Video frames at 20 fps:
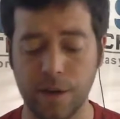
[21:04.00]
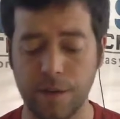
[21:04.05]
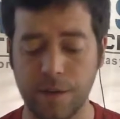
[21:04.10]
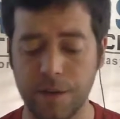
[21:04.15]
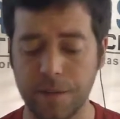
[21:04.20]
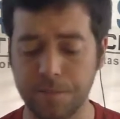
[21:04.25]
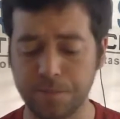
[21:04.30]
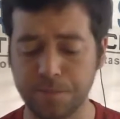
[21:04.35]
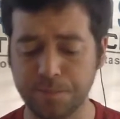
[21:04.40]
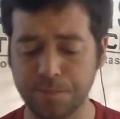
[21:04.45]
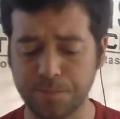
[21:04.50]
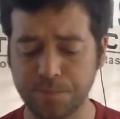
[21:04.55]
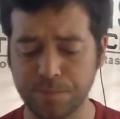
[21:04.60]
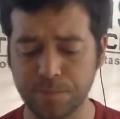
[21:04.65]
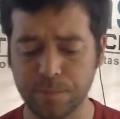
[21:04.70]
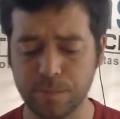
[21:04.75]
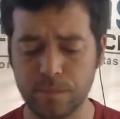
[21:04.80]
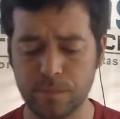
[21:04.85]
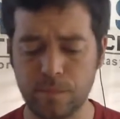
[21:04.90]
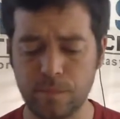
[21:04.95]
And then
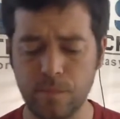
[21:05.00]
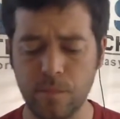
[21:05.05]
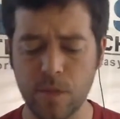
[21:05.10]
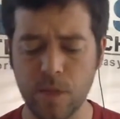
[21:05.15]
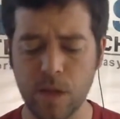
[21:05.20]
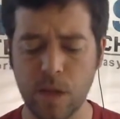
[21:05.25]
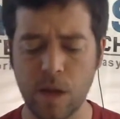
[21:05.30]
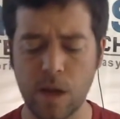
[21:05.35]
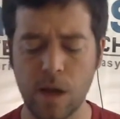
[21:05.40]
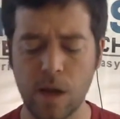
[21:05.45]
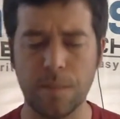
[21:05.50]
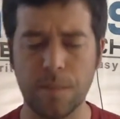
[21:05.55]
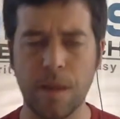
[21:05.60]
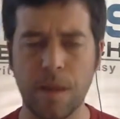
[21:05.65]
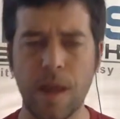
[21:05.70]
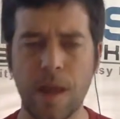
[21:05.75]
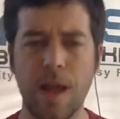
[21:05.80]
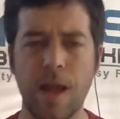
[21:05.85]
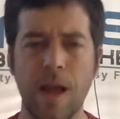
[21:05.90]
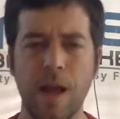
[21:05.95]
I
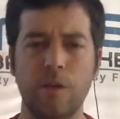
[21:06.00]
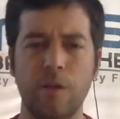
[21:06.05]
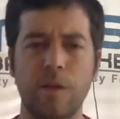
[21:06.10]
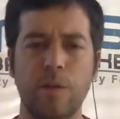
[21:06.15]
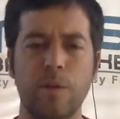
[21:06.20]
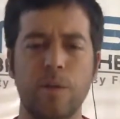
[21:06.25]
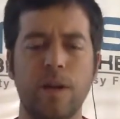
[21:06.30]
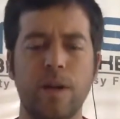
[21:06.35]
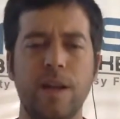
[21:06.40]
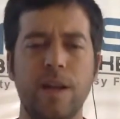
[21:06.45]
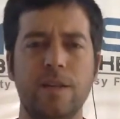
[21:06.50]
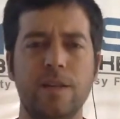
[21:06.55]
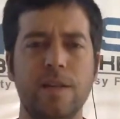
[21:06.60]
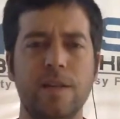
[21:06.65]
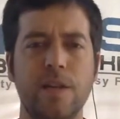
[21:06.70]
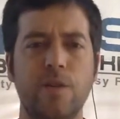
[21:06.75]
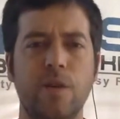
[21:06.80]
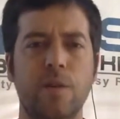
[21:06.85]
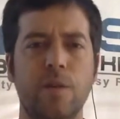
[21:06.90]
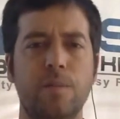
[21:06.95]
don't think we're going to get
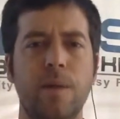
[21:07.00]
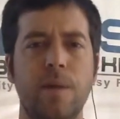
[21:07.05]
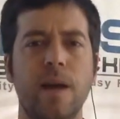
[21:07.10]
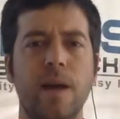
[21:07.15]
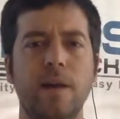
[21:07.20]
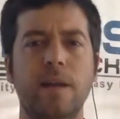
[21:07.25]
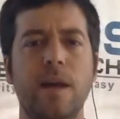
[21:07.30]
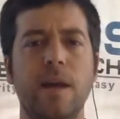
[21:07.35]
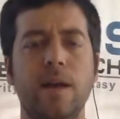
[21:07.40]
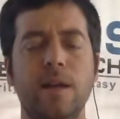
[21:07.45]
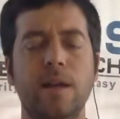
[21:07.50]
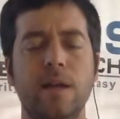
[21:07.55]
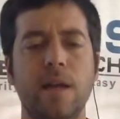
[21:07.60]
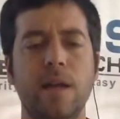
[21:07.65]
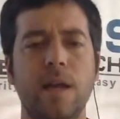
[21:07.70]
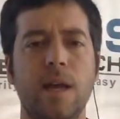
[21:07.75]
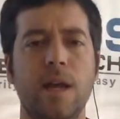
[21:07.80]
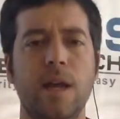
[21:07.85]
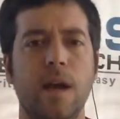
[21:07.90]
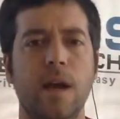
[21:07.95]
Cedric back yet,
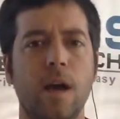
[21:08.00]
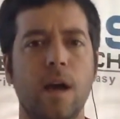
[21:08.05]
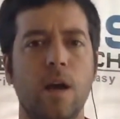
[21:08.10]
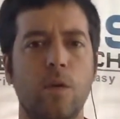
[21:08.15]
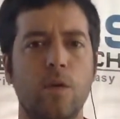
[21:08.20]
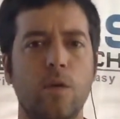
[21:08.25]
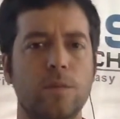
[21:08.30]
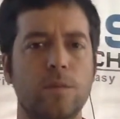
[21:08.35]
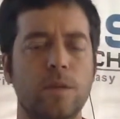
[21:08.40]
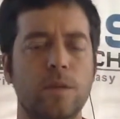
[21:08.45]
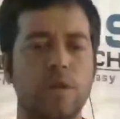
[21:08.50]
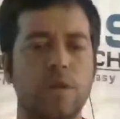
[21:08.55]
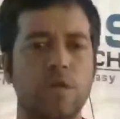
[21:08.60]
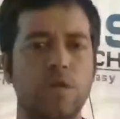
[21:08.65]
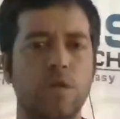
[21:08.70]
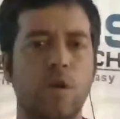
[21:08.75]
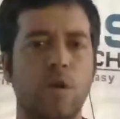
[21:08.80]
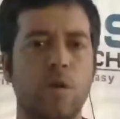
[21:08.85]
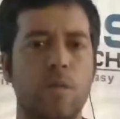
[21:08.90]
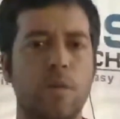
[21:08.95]
which means
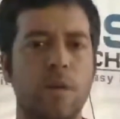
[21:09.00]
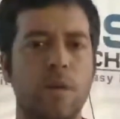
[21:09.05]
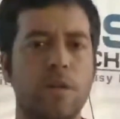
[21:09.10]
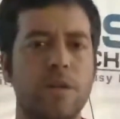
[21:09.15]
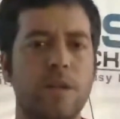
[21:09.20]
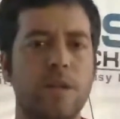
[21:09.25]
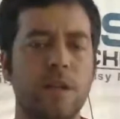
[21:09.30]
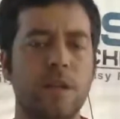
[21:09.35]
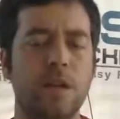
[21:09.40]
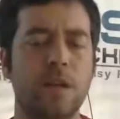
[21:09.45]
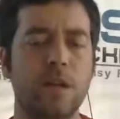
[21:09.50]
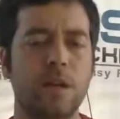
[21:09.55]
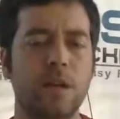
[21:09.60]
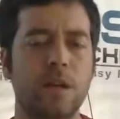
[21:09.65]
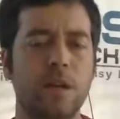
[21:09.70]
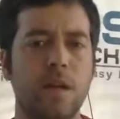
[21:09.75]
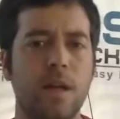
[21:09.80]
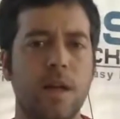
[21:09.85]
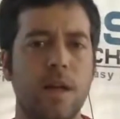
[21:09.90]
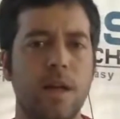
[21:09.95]
Cuco Martina
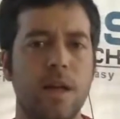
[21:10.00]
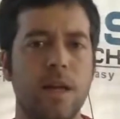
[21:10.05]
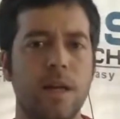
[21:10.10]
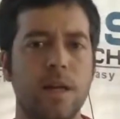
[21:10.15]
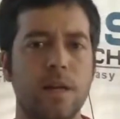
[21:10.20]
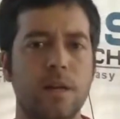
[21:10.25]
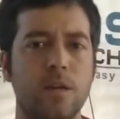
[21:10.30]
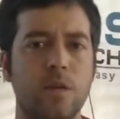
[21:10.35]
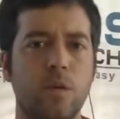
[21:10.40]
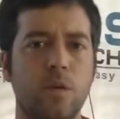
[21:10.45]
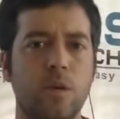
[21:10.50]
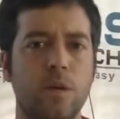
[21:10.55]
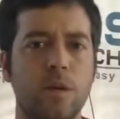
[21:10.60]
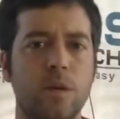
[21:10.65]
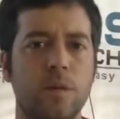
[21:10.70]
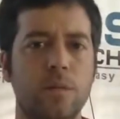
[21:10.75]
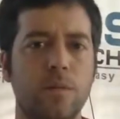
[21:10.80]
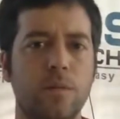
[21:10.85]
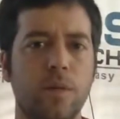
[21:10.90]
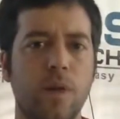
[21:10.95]
is
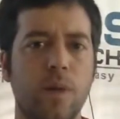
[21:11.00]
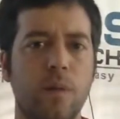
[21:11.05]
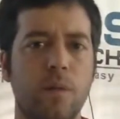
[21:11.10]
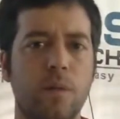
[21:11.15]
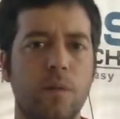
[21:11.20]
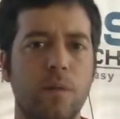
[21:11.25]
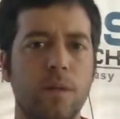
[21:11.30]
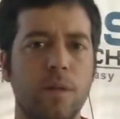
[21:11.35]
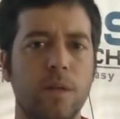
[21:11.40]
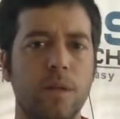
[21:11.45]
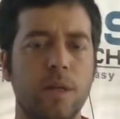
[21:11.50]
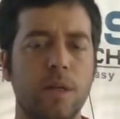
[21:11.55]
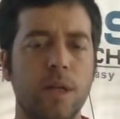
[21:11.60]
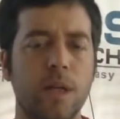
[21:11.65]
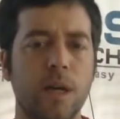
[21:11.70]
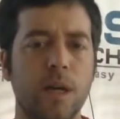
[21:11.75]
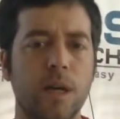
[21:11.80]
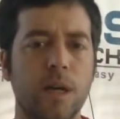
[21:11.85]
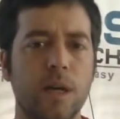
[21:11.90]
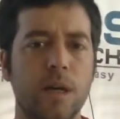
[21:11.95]
going to probably
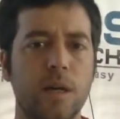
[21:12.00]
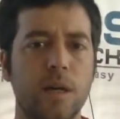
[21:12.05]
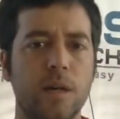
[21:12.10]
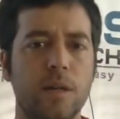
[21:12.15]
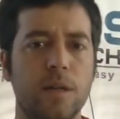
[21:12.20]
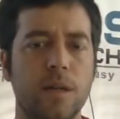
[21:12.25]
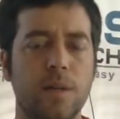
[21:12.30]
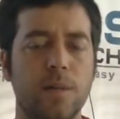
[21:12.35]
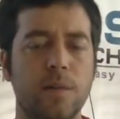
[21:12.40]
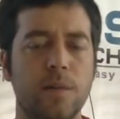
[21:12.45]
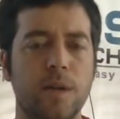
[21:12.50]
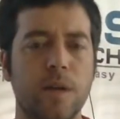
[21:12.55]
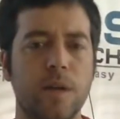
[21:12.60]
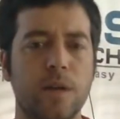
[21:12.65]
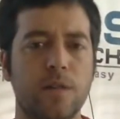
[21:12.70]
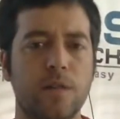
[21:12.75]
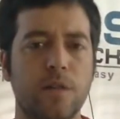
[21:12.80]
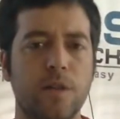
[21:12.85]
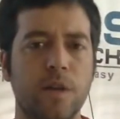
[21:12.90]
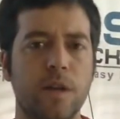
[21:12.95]

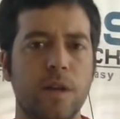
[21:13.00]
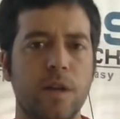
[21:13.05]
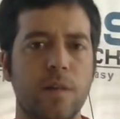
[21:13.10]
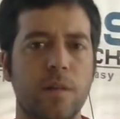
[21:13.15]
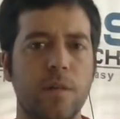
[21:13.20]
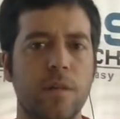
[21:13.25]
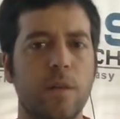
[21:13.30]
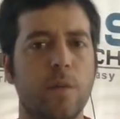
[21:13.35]
deputize for him.